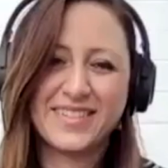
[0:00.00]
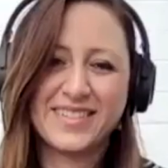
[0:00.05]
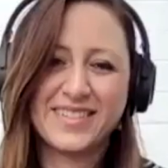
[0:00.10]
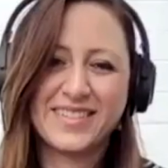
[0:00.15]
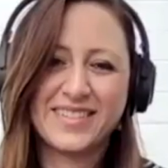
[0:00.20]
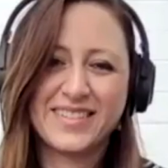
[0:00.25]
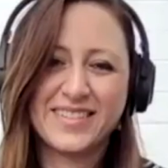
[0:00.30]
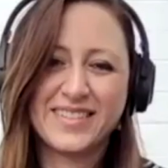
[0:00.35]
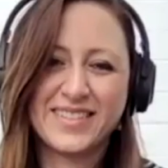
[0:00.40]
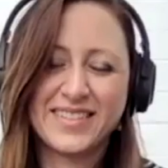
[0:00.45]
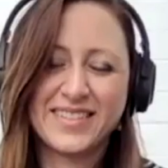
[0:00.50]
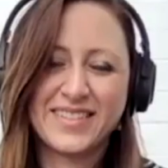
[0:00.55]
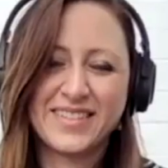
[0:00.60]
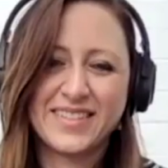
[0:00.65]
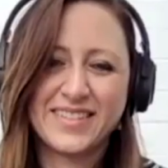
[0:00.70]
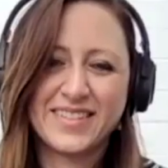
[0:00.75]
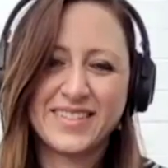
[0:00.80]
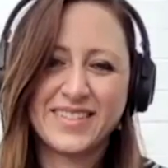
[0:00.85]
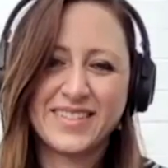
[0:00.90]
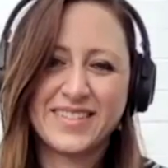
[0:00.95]
you help
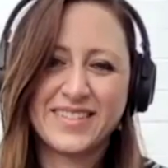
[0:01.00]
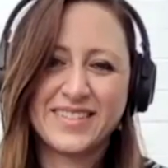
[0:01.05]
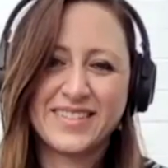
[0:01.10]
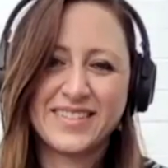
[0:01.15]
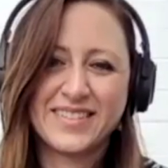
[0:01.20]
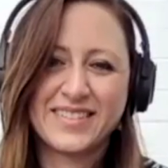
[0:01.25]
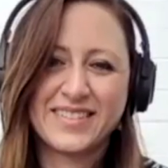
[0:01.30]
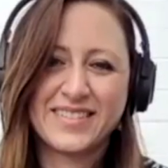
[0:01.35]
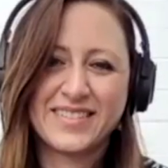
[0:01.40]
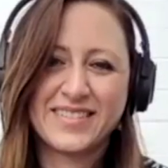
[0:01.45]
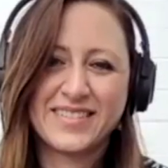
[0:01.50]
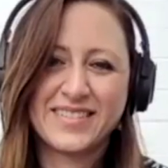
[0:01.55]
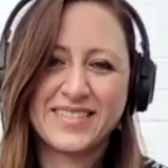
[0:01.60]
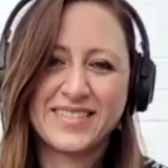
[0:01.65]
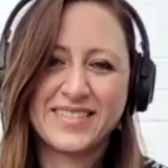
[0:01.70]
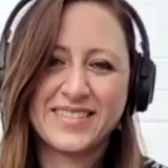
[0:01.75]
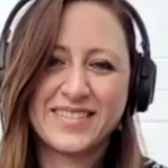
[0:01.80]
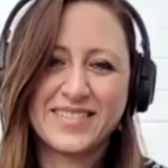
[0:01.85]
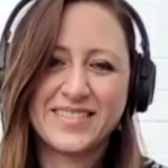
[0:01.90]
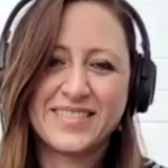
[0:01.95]
your younger self
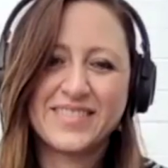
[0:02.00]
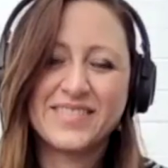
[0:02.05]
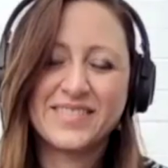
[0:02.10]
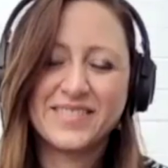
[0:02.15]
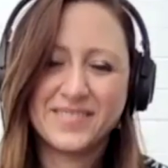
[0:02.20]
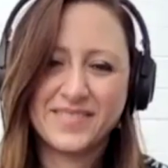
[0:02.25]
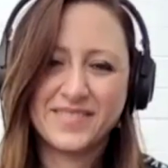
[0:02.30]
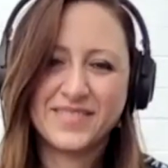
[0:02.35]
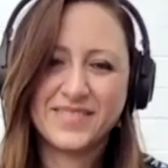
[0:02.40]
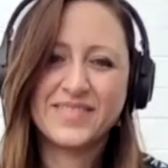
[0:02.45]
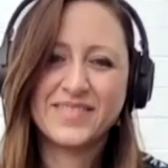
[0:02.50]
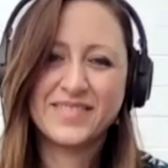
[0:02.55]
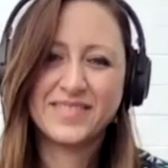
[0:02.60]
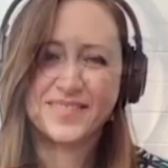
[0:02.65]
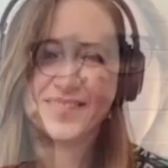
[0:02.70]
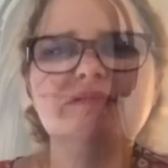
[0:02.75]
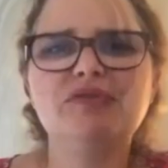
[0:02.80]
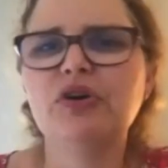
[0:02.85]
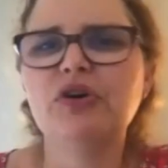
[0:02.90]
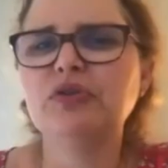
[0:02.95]
to move on?
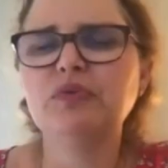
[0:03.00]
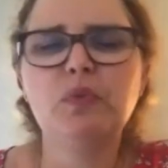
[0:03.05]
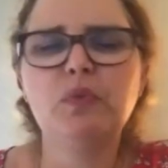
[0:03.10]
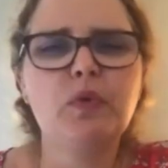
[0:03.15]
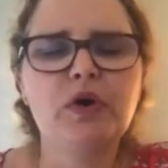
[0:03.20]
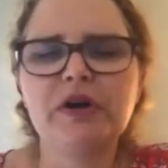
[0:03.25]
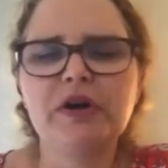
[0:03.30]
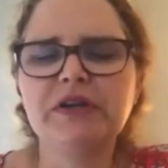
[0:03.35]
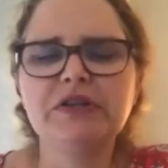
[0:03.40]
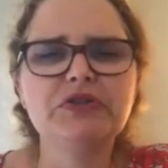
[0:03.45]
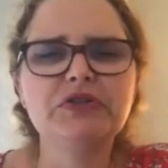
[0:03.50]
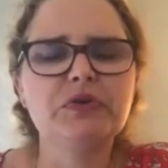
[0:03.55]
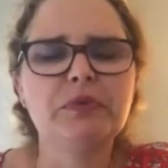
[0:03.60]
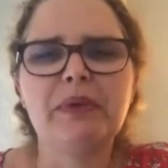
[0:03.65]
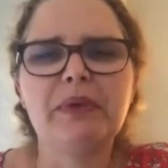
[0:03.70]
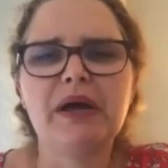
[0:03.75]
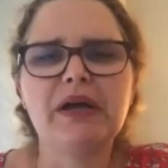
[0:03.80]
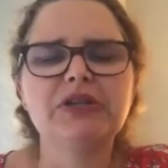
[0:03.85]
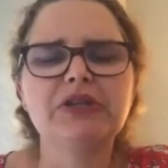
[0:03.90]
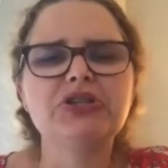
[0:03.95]
Don't worry
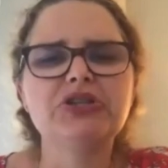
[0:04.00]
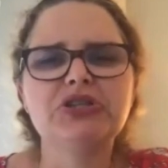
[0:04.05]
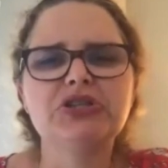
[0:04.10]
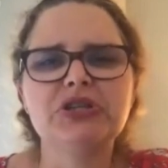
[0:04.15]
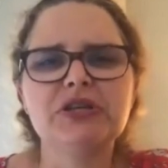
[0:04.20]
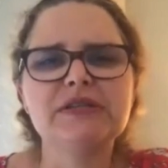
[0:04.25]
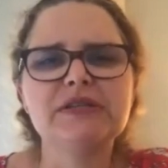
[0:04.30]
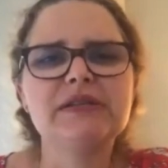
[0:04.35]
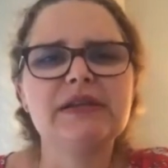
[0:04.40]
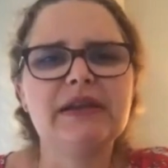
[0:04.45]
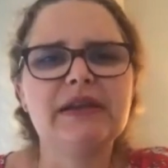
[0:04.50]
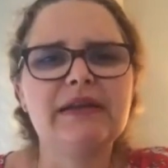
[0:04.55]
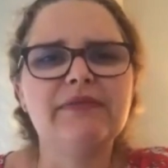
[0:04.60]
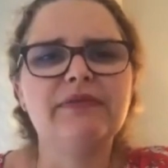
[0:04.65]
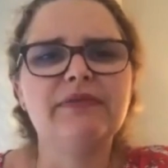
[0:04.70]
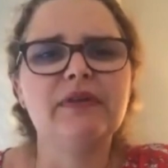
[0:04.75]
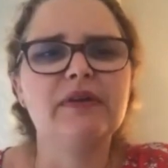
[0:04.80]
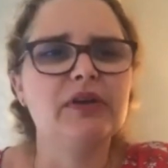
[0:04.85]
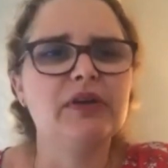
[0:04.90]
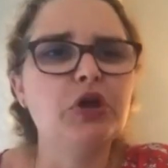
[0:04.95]
too much, just
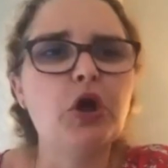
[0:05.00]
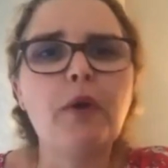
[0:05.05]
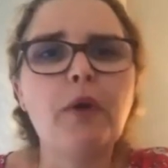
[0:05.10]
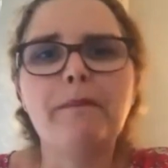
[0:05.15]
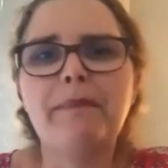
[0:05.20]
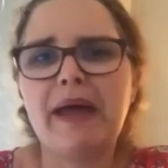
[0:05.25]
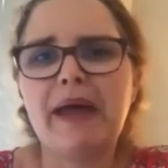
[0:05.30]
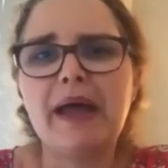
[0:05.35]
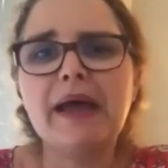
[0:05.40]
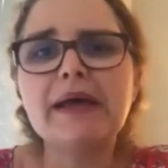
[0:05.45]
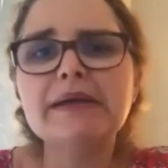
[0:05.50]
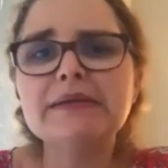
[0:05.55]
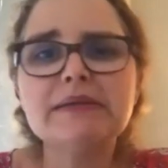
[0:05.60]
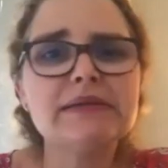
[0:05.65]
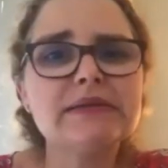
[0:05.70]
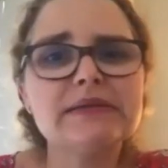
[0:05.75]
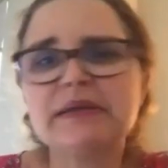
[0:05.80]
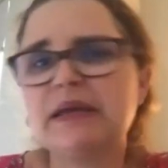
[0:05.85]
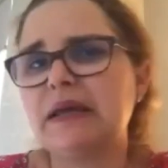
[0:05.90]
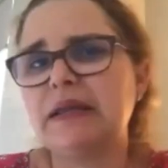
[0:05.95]
live your
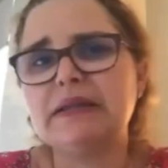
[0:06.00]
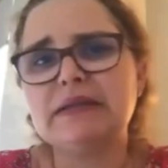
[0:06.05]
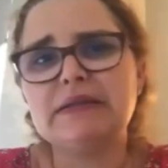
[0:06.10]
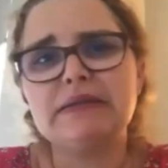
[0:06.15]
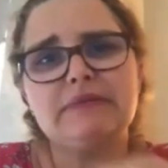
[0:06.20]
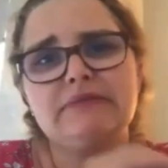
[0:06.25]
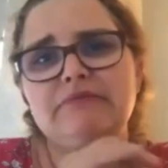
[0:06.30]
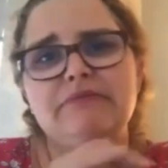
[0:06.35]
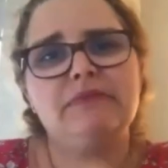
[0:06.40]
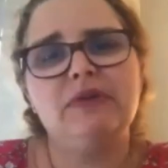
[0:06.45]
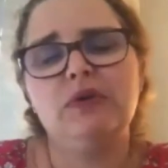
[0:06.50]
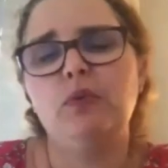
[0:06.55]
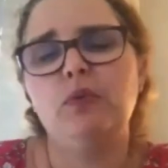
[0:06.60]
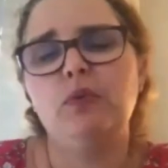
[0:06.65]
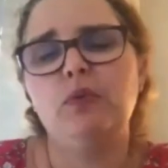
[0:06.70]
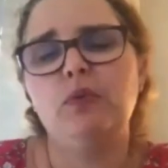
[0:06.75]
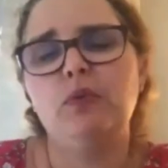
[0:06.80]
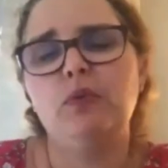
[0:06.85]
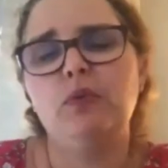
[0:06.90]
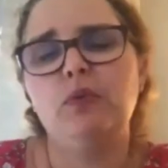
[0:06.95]
best and
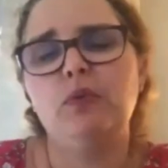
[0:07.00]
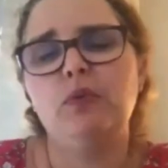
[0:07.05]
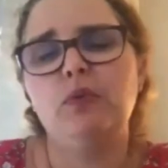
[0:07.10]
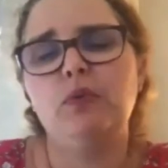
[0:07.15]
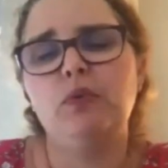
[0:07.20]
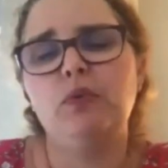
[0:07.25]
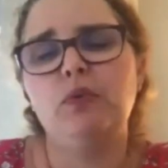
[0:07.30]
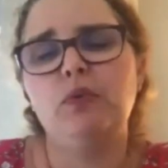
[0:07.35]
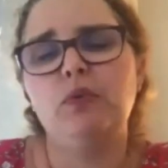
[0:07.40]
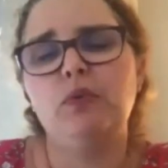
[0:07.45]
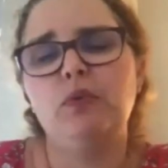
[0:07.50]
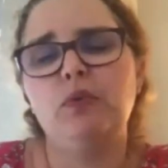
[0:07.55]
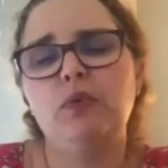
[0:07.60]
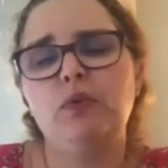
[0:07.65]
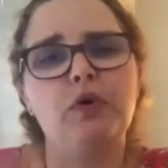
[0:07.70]
you will be fine.